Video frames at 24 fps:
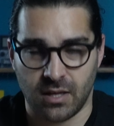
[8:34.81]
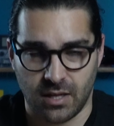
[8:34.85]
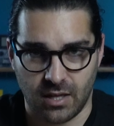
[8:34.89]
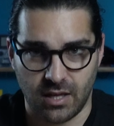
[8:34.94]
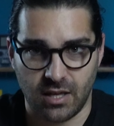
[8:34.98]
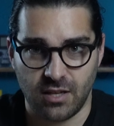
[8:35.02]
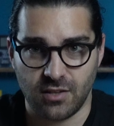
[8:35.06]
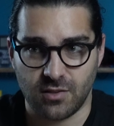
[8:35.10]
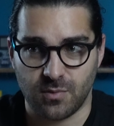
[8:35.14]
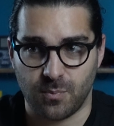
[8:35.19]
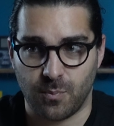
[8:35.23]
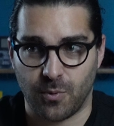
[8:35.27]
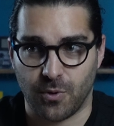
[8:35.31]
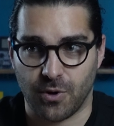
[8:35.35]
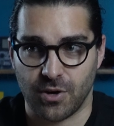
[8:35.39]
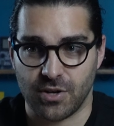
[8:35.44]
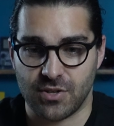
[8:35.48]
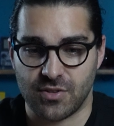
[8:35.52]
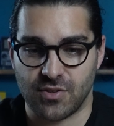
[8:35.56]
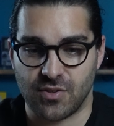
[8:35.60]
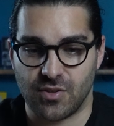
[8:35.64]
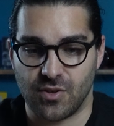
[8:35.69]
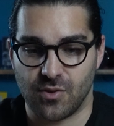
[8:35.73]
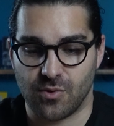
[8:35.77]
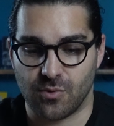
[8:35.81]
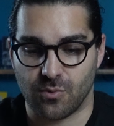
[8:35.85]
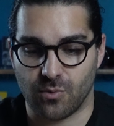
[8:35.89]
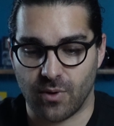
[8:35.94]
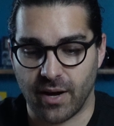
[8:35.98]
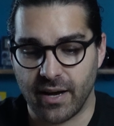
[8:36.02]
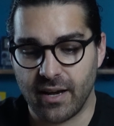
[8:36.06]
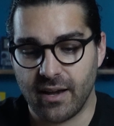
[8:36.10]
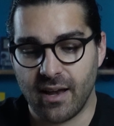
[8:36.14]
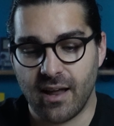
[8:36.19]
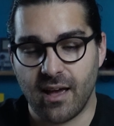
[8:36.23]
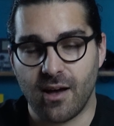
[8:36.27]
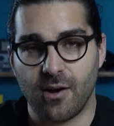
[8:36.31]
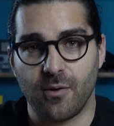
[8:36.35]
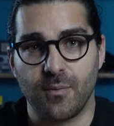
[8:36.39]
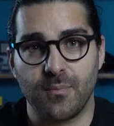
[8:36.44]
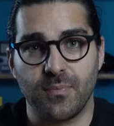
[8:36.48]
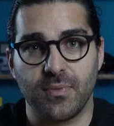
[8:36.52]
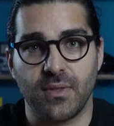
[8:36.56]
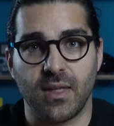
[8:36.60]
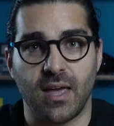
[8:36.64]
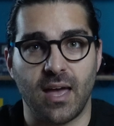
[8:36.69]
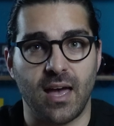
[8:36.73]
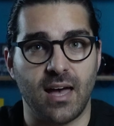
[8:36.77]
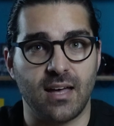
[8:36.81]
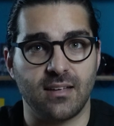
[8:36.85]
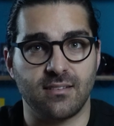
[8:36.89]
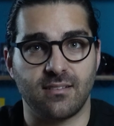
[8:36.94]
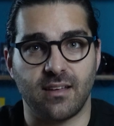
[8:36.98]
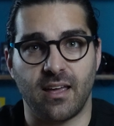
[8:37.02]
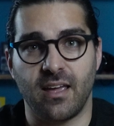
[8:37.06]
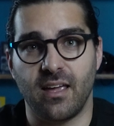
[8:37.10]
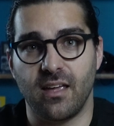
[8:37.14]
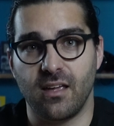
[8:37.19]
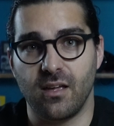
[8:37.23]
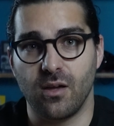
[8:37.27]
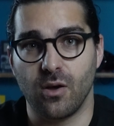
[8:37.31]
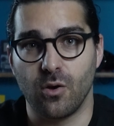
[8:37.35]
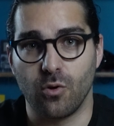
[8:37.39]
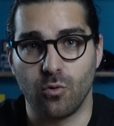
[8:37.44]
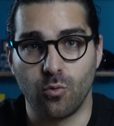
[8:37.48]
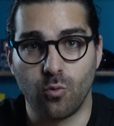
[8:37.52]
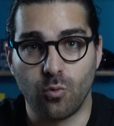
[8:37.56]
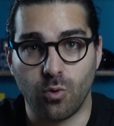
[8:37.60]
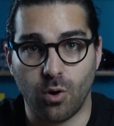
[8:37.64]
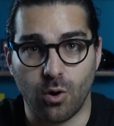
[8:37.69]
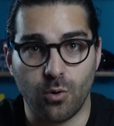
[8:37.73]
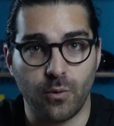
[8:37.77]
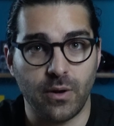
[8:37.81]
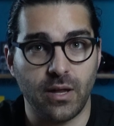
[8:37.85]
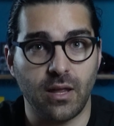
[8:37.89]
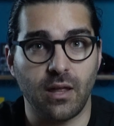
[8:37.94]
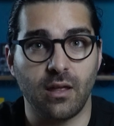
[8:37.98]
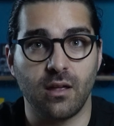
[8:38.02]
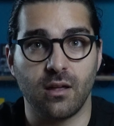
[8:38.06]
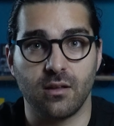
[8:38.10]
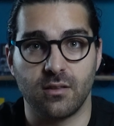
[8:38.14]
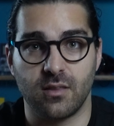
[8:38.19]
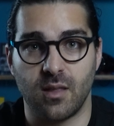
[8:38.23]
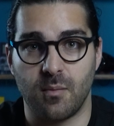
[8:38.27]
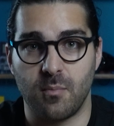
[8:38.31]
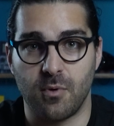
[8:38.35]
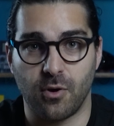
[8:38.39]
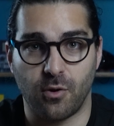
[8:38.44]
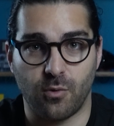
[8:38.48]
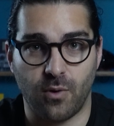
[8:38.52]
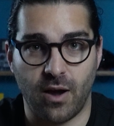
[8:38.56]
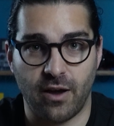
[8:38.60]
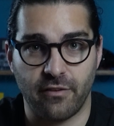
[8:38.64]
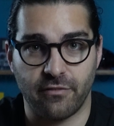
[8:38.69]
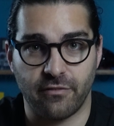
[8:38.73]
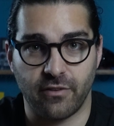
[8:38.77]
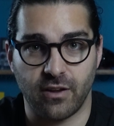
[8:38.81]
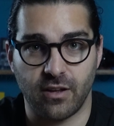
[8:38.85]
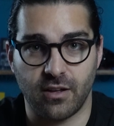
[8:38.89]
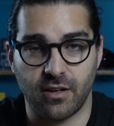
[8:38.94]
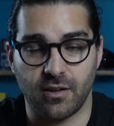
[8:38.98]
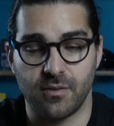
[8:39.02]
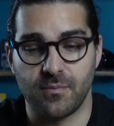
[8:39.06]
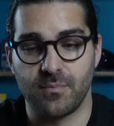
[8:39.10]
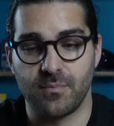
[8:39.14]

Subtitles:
Esports right now has a growing demographic.